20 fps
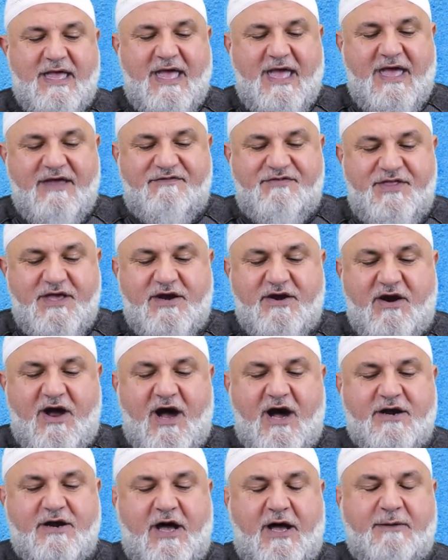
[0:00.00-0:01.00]
If there
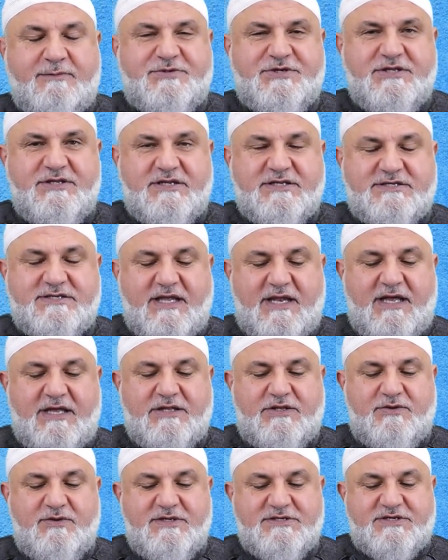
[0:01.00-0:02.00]
are optional salat
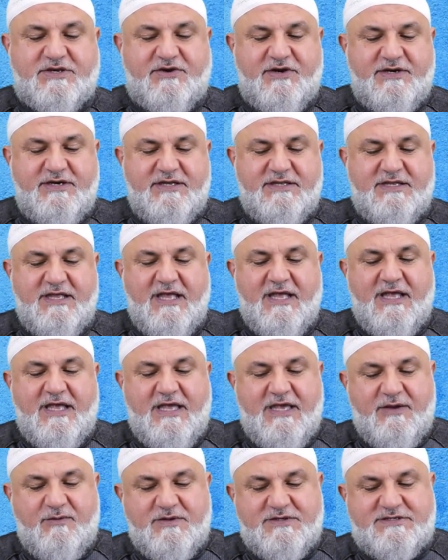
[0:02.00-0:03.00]
to his credit,
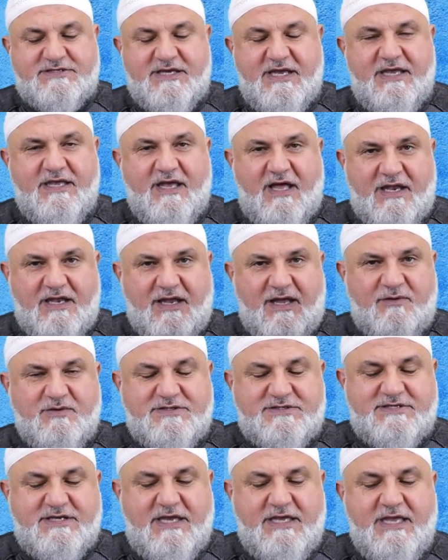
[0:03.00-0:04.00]
he will say, Allah
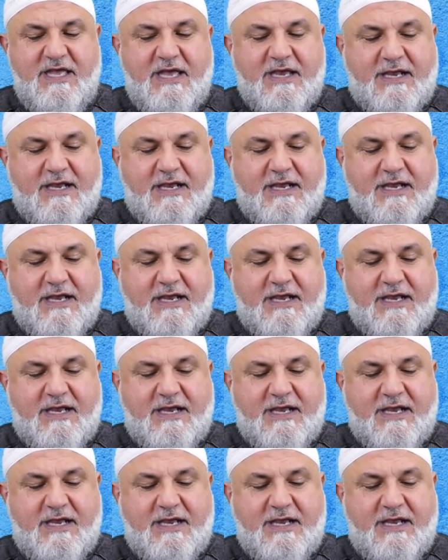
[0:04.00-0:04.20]
will say,